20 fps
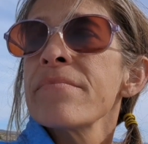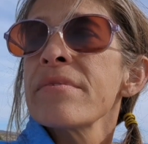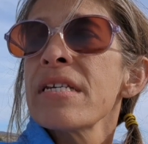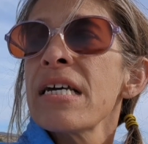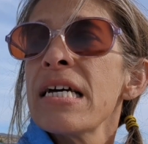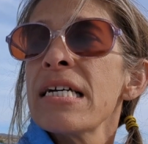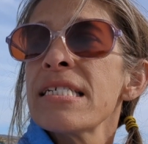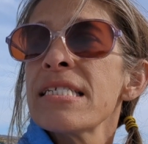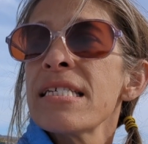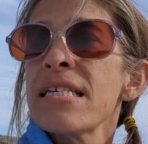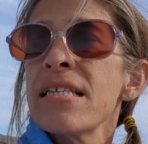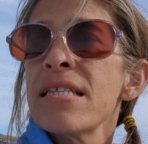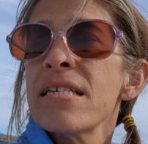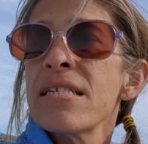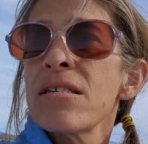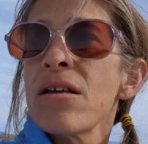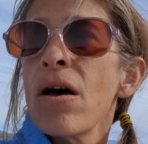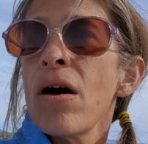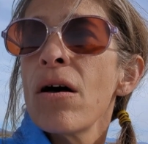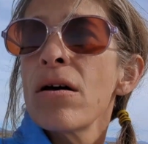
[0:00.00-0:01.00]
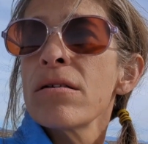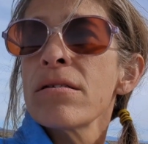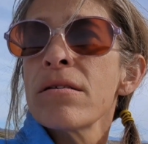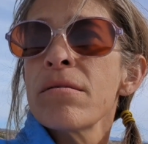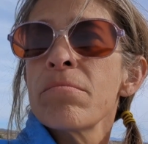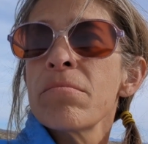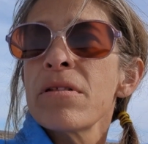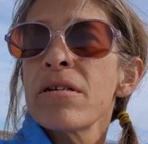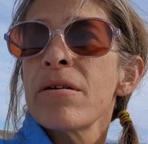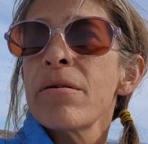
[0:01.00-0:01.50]
I see this
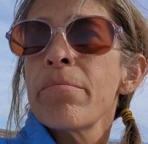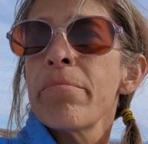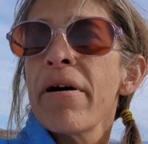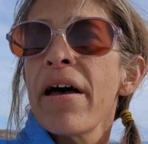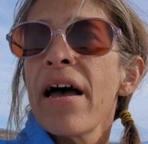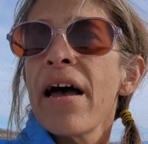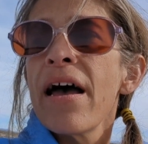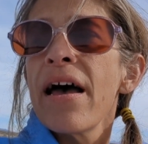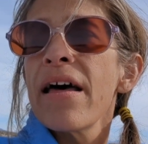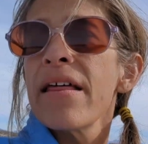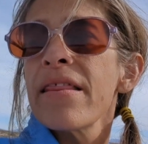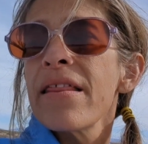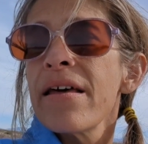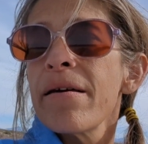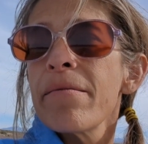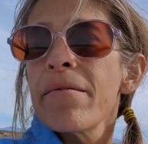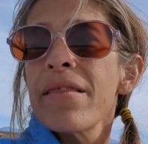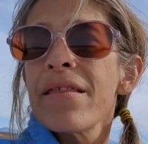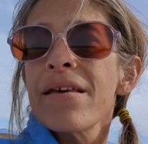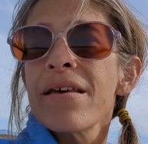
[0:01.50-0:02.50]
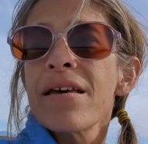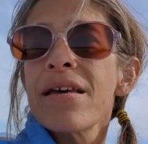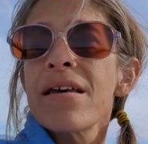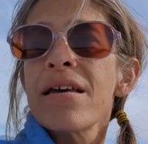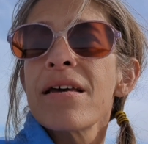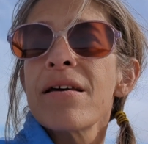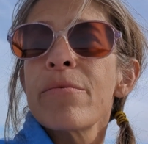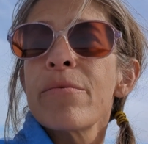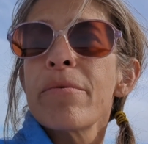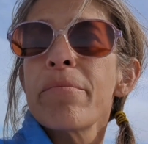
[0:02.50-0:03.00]
awesome little path I'm
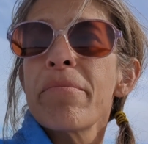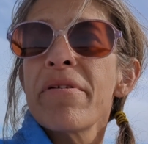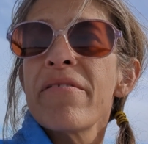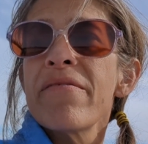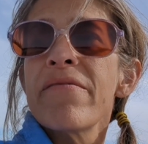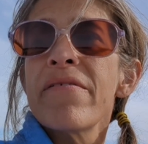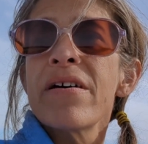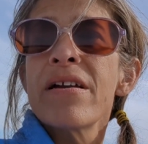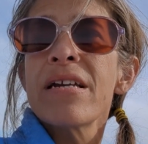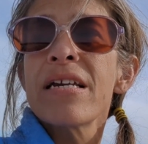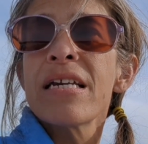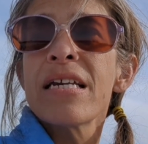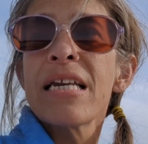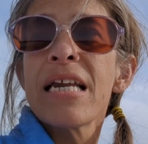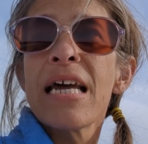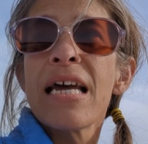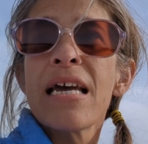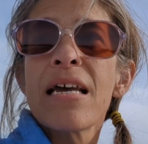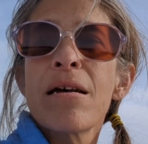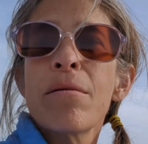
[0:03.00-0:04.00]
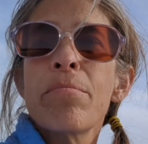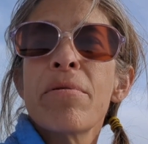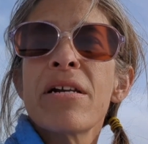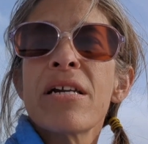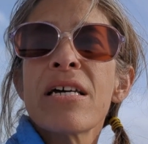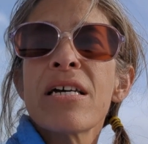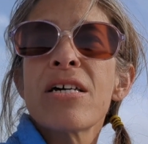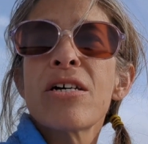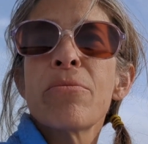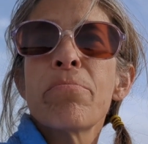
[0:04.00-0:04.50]
thinking would be fun to take, but
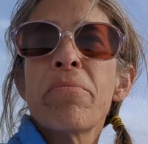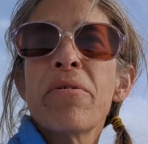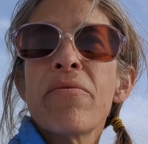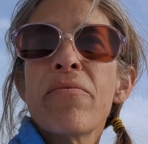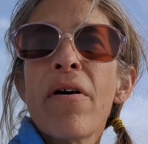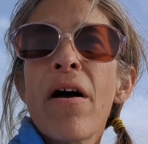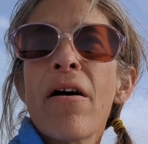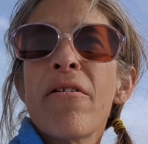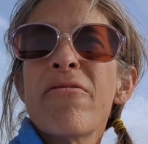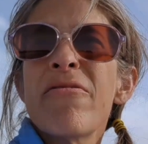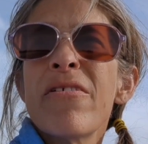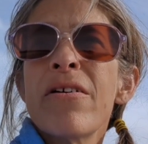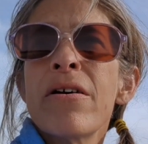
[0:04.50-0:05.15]
it could be rough.